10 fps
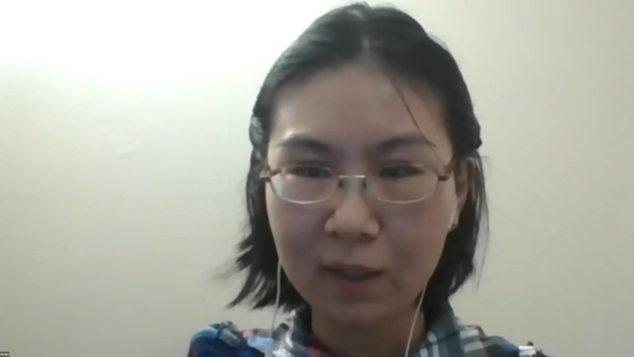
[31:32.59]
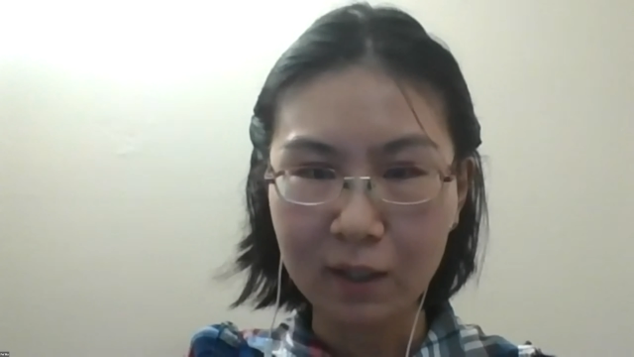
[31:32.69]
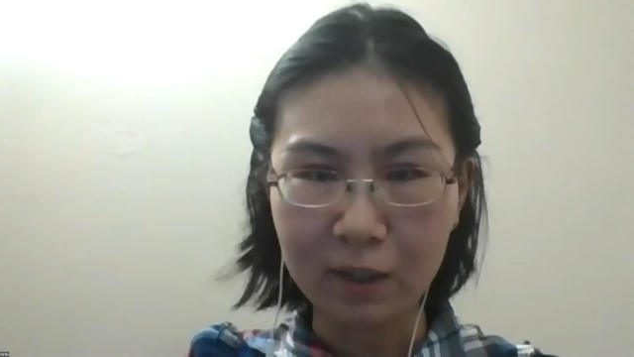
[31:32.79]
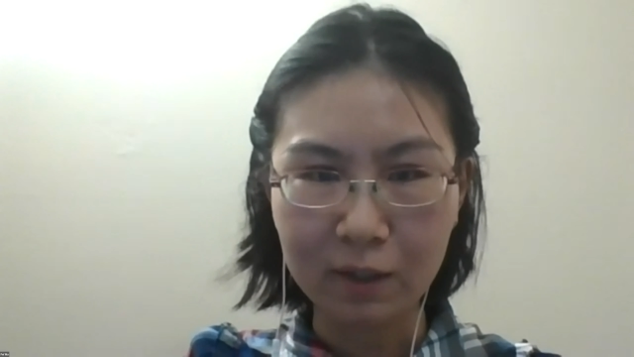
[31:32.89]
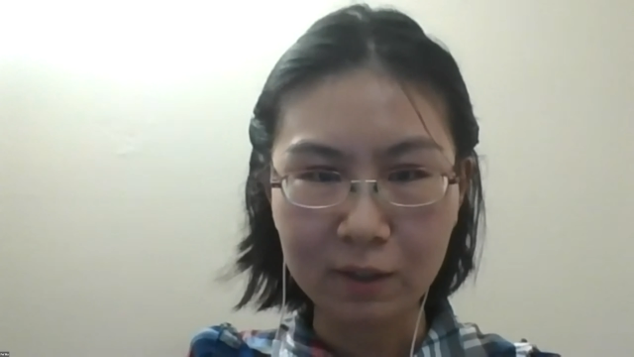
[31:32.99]

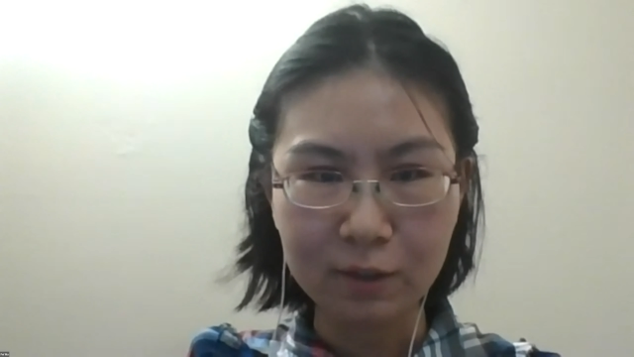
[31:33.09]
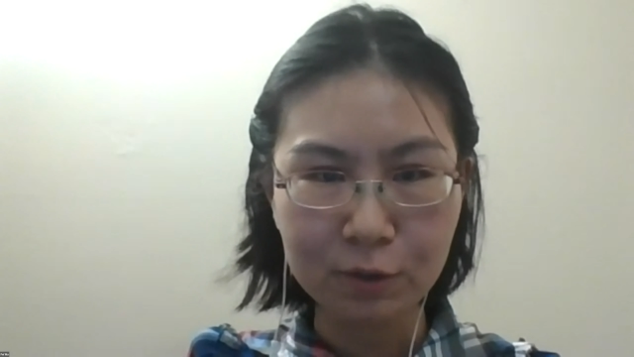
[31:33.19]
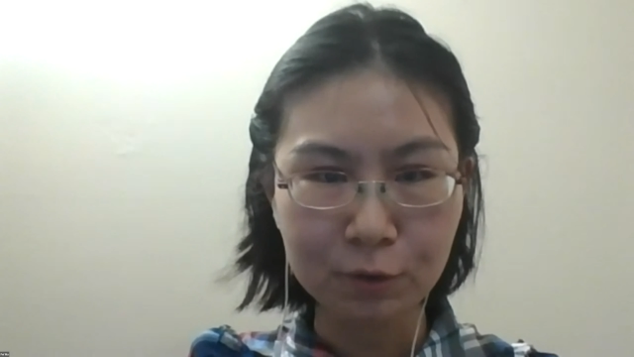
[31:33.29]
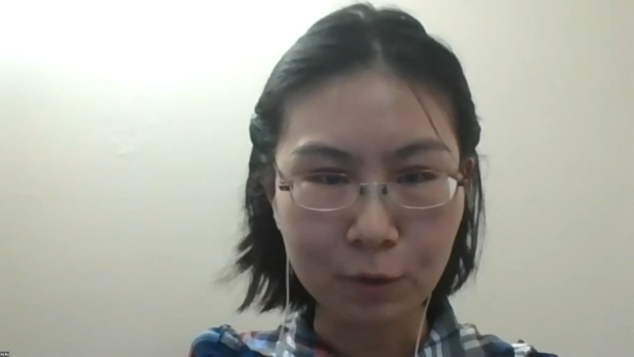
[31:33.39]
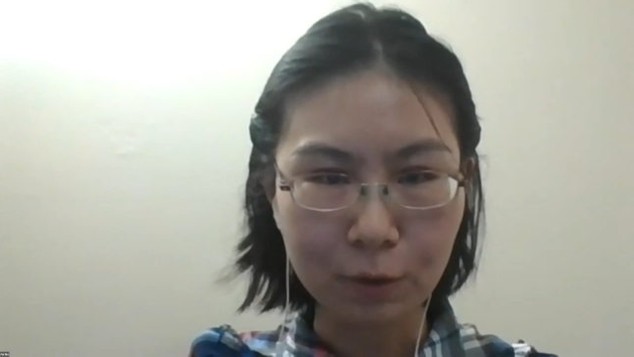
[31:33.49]

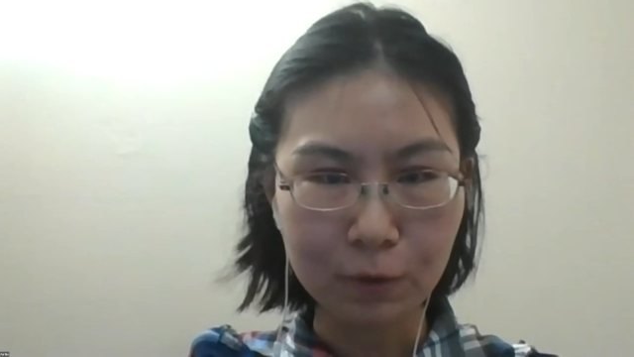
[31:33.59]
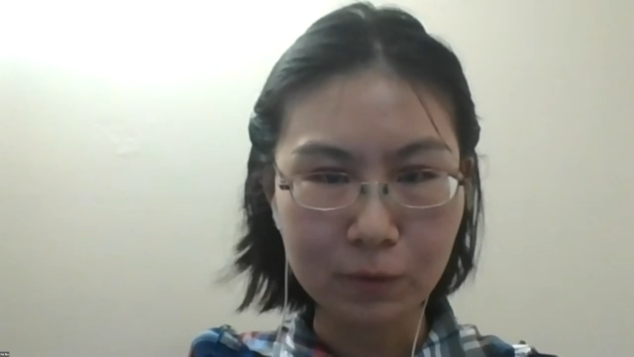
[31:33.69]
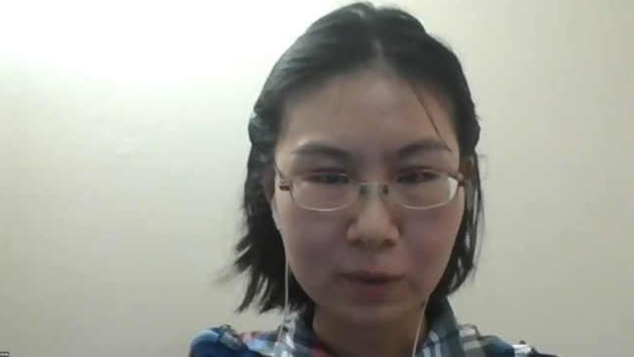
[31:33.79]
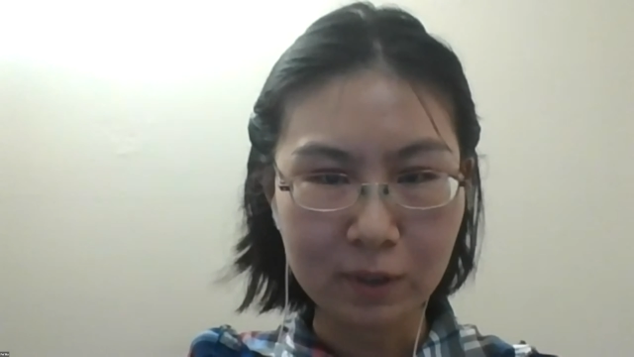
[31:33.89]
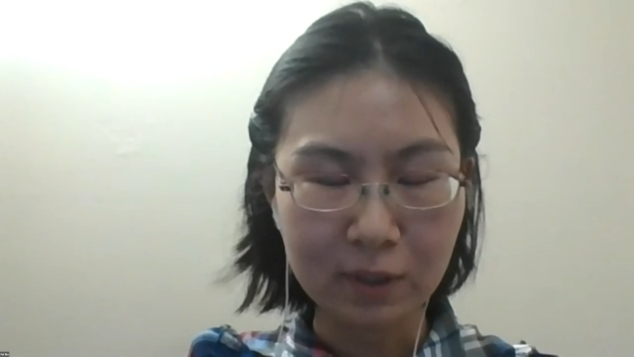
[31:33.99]

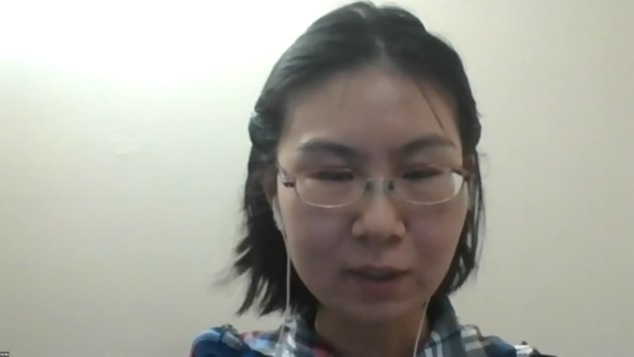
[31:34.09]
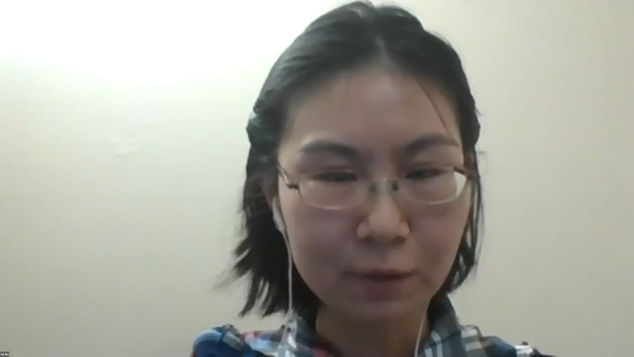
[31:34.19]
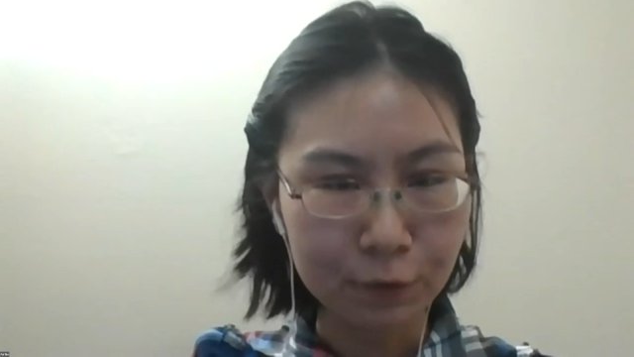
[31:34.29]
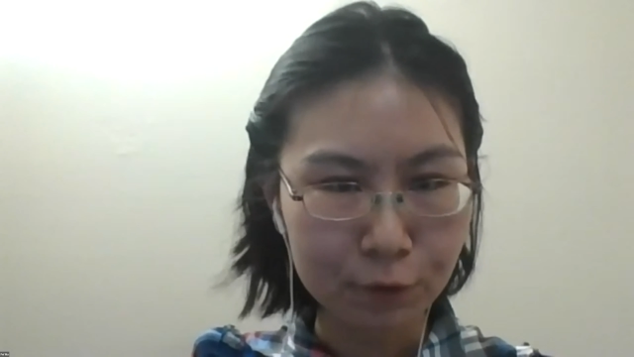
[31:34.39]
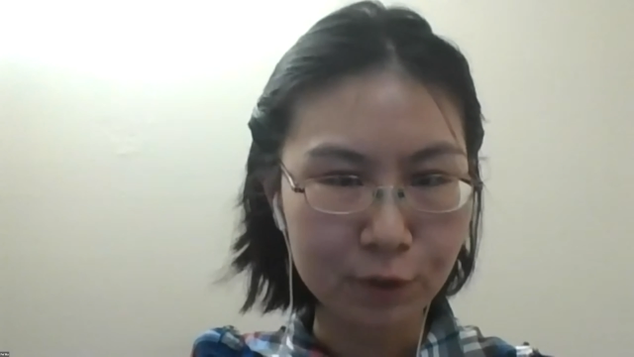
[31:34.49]
So in the
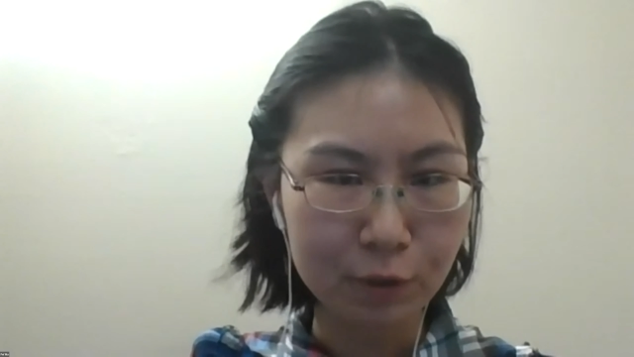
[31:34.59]
future,